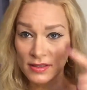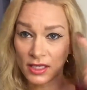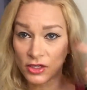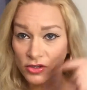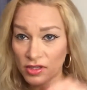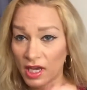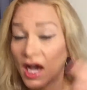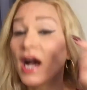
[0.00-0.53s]

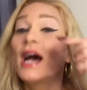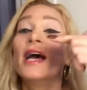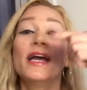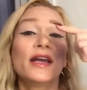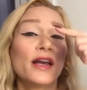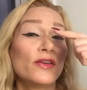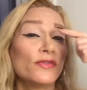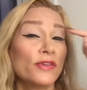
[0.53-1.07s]
Under the
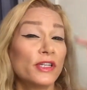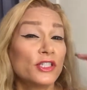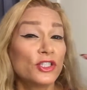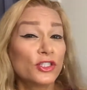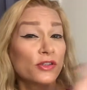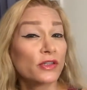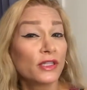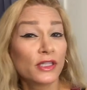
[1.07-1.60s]
eye, I
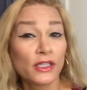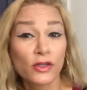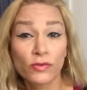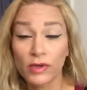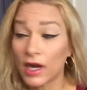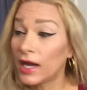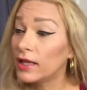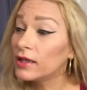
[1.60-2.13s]
finished doing the
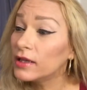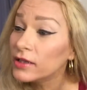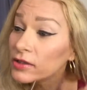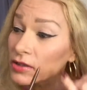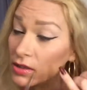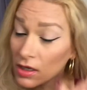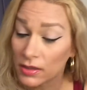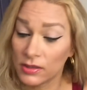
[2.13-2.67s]
liquid
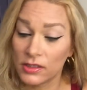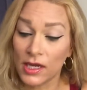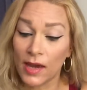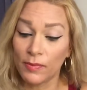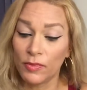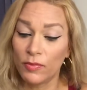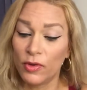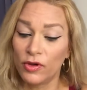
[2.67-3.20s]
eyeliner on the
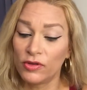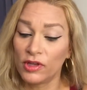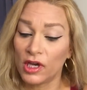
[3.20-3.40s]
top of both